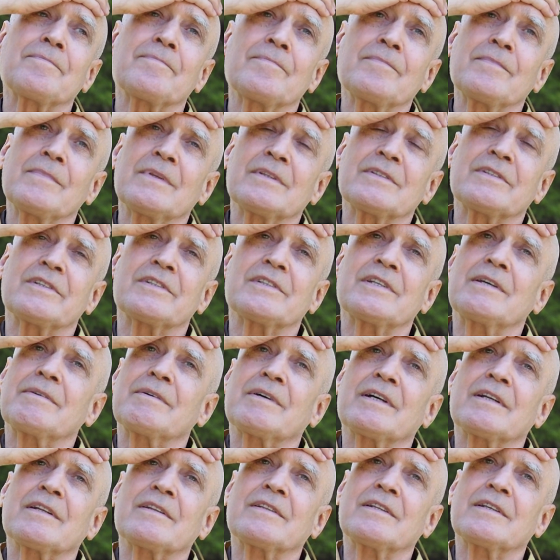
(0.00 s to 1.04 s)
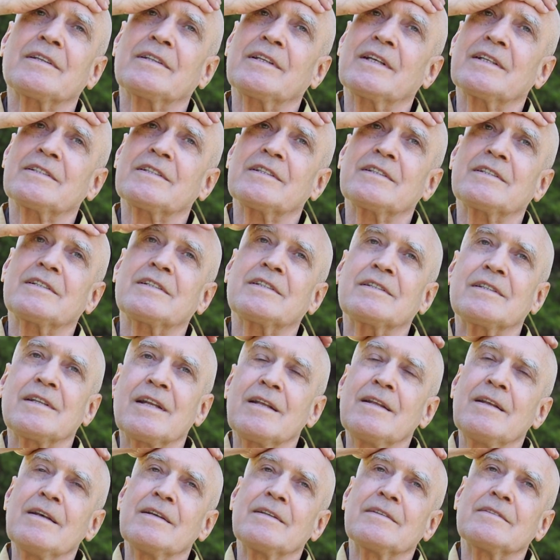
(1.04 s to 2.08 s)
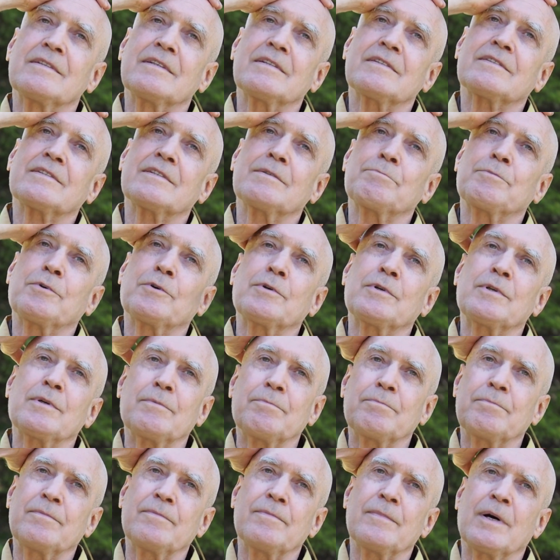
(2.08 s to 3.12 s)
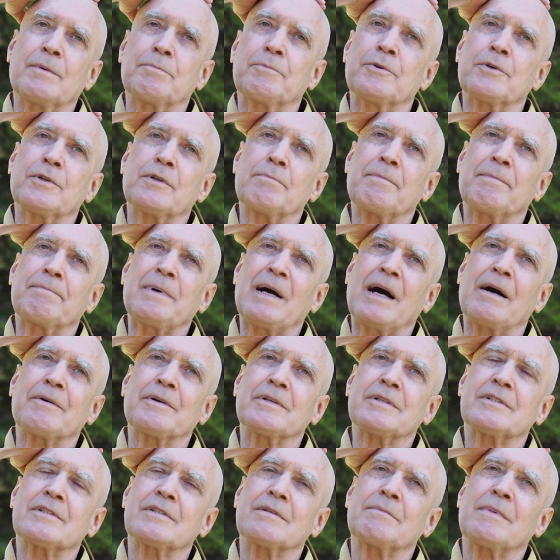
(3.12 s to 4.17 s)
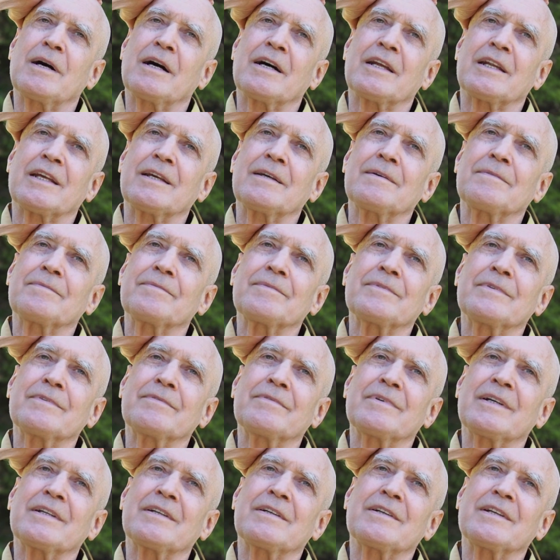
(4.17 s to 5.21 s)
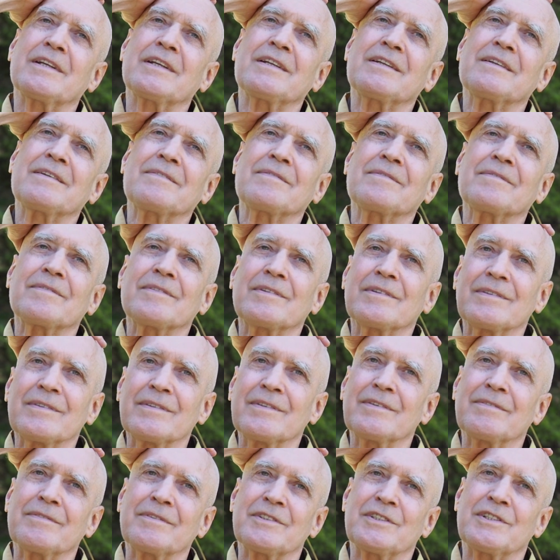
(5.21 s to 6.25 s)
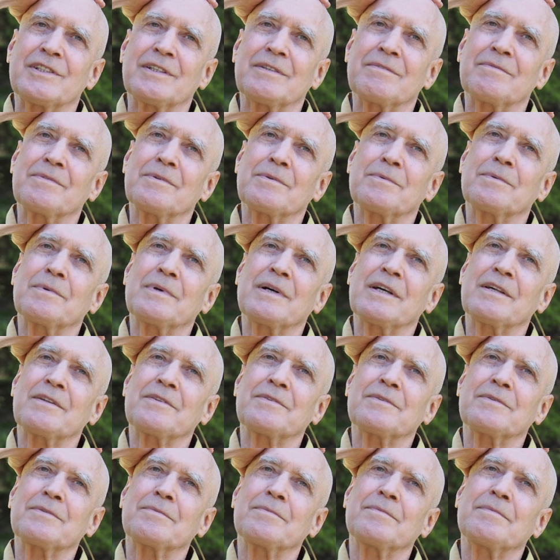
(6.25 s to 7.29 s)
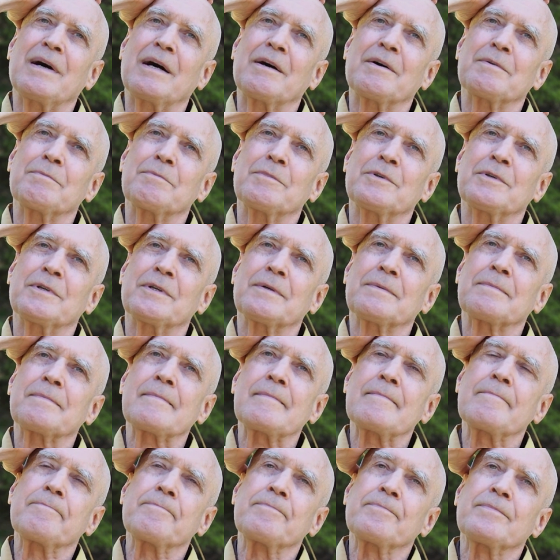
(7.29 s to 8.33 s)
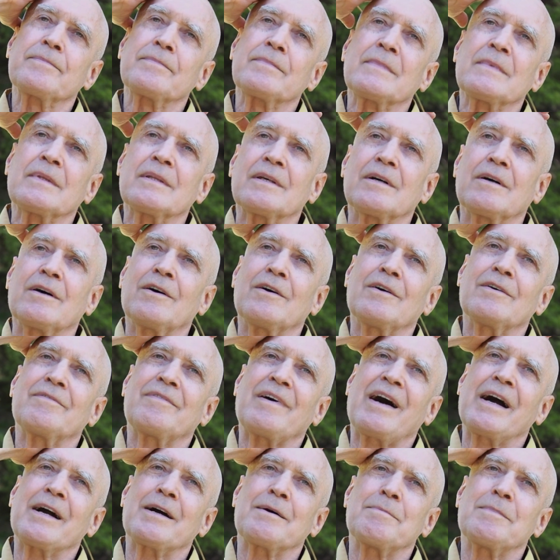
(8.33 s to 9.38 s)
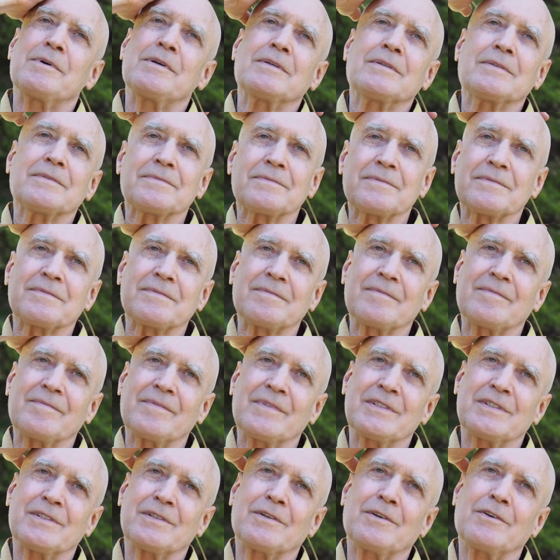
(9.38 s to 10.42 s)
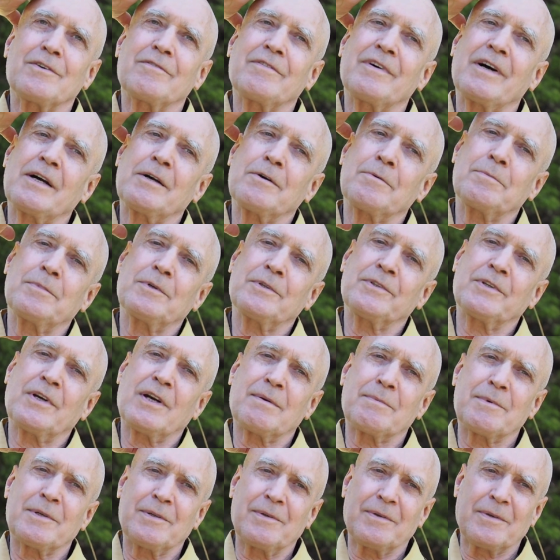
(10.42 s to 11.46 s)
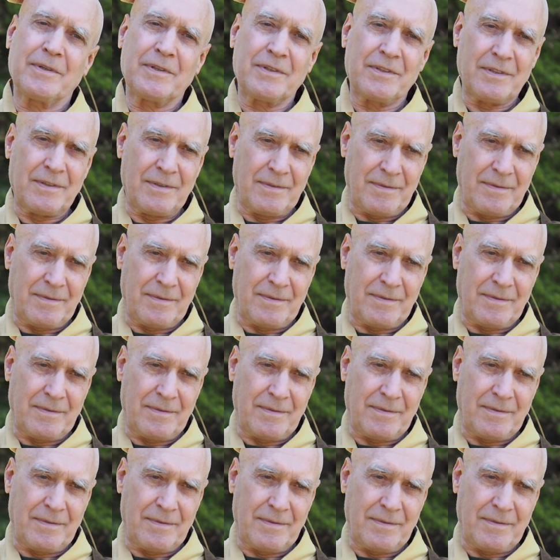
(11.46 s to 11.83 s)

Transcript: It's the same kind of thing. It's a Buddha bowing samadhi. You've entered it. You've achieved the way through bowing Buddha. All viable. These are all viable Dharma doors.